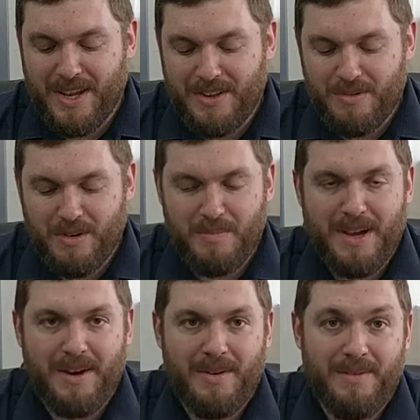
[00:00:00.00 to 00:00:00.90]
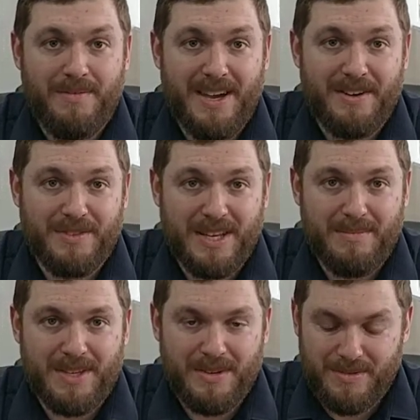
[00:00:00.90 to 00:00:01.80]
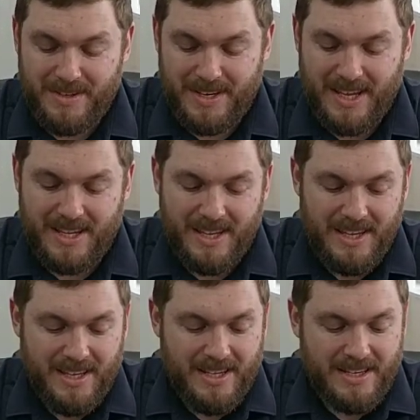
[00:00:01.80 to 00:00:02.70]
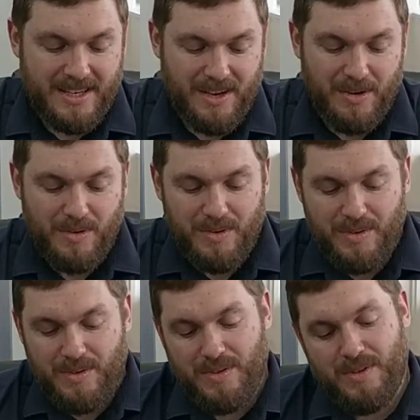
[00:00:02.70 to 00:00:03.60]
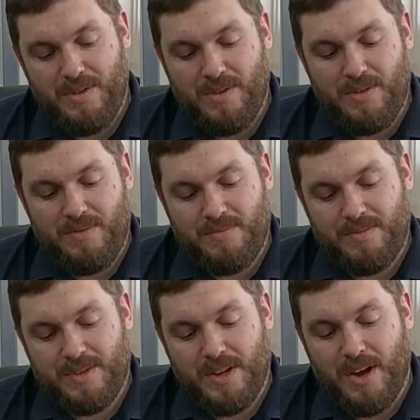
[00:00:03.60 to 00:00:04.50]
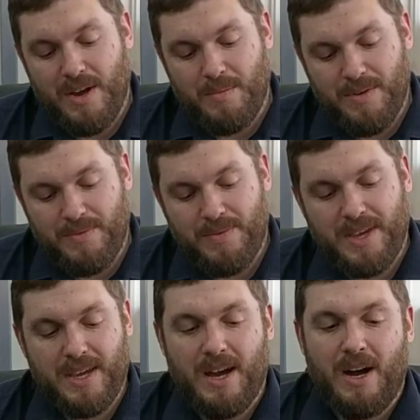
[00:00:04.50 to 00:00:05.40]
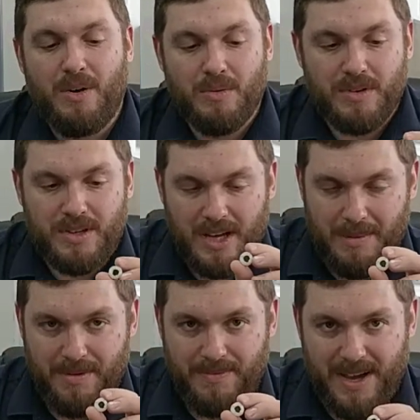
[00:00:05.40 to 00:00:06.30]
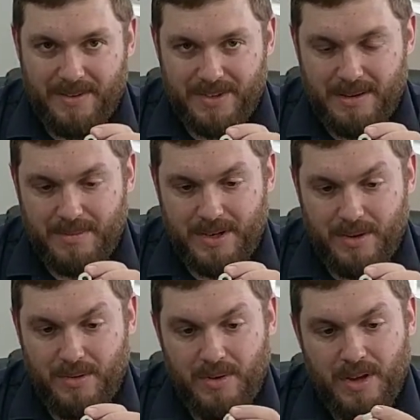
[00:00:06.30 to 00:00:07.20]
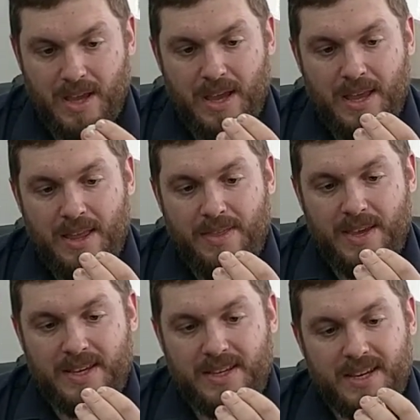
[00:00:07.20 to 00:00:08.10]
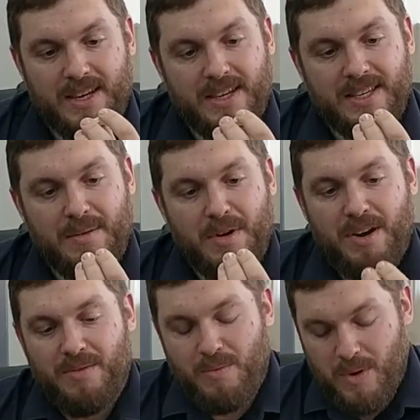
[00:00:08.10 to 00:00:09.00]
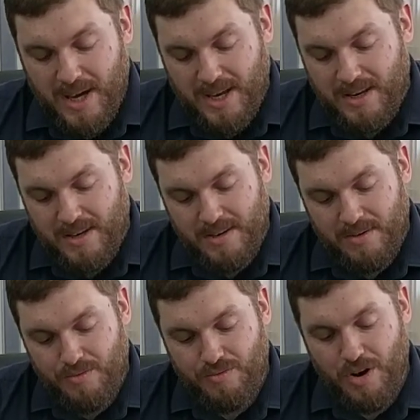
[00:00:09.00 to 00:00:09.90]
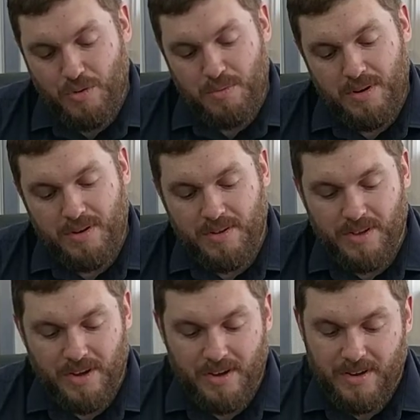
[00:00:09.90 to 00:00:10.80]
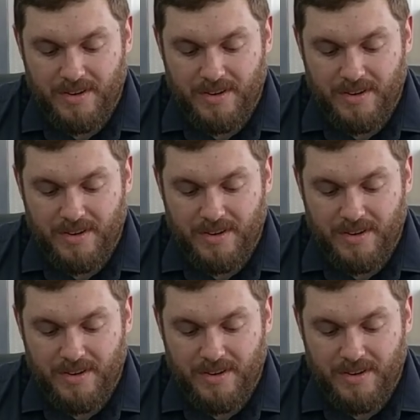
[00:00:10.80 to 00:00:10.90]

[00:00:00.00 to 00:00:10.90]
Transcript: I'm going to talk about valve stem seals today. So, starting with the old type of valve stem seal. This is some kind of weird rope that